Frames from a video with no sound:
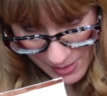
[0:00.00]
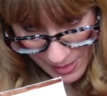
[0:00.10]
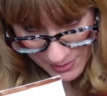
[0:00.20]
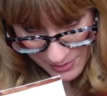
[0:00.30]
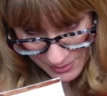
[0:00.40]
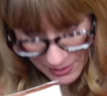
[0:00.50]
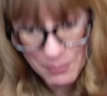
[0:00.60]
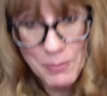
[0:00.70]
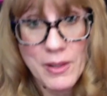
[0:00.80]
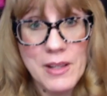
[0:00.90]
uh, sea
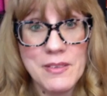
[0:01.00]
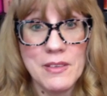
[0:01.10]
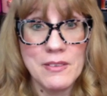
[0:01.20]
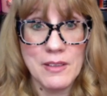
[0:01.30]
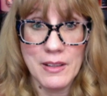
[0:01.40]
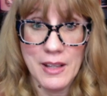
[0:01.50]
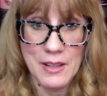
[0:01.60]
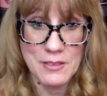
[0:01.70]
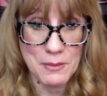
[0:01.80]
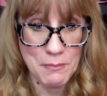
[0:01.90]
salt breeze, and
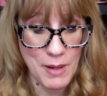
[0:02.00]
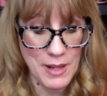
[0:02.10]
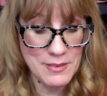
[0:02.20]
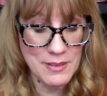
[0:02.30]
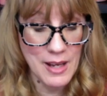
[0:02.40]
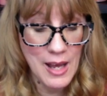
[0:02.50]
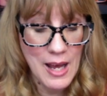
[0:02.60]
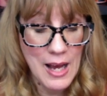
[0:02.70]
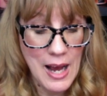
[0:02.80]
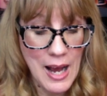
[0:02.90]
sun-kissed musk.
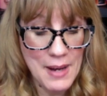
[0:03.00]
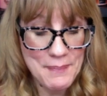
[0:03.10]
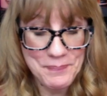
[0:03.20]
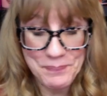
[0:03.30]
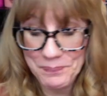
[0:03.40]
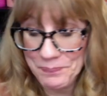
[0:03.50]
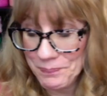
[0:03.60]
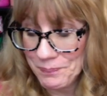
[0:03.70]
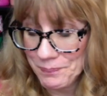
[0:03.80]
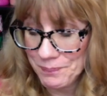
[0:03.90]
Um,
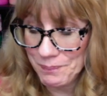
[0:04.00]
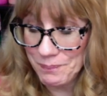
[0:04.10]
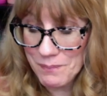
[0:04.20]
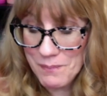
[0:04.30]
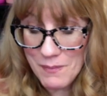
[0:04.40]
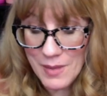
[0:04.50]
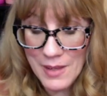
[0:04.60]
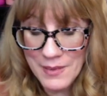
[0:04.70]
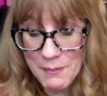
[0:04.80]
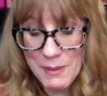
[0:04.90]

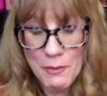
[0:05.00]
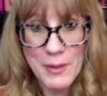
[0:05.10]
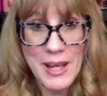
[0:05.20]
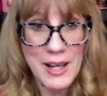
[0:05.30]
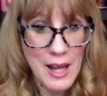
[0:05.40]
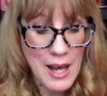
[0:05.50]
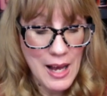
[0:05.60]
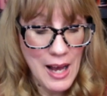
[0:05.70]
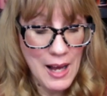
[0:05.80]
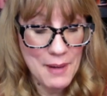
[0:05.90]
and then remember we had
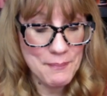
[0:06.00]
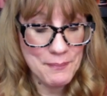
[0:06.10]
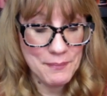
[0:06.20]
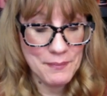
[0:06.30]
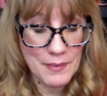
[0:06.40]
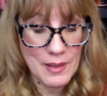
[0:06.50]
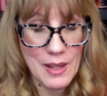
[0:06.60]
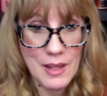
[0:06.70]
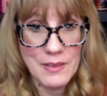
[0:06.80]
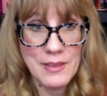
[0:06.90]
um,
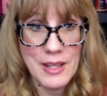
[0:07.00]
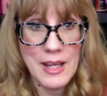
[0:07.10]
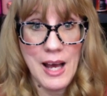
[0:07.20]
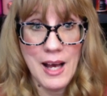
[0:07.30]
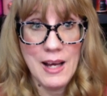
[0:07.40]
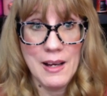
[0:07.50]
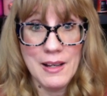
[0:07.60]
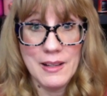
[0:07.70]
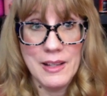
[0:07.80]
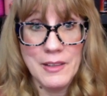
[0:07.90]
the
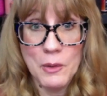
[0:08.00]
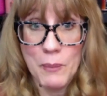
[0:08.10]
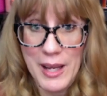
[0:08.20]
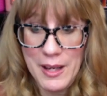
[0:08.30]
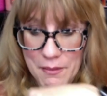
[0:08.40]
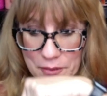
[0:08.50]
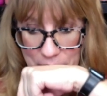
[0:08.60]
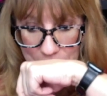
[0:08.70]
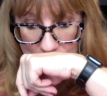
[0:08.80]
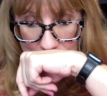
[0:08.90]
uh, in the
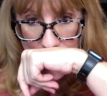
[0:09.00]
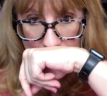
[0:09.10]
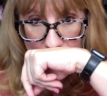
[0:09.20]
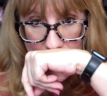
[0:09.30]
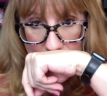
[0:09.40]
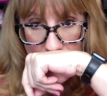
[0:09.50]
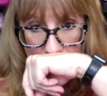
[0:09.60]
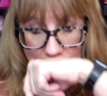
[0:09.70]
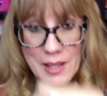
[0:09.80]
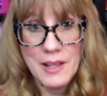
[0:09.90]
waves
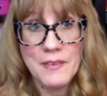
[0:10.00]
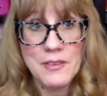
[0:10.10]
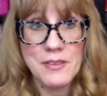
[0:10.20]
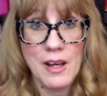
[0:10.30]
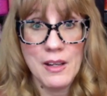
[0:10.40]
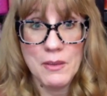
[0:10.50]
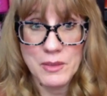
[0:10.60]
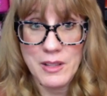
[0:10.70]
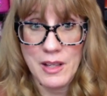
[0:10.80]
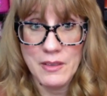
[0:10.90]
and in the sun.
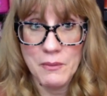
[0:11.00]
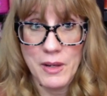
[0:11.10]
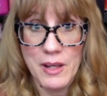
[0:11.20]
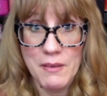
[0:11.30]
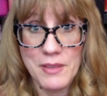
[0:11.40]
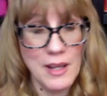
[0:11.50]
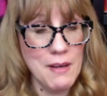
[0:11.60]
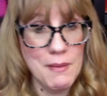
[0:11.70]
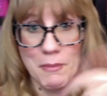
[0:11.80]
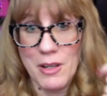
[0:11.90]
Was it in the waves? I can't
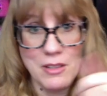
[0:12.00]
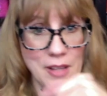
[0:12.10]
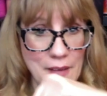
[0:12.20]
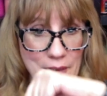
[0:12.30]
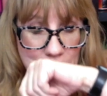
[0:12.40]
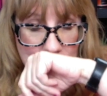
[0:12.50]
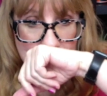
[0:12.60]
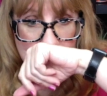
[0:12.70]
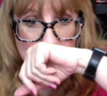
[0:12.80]
remember. I just had that one.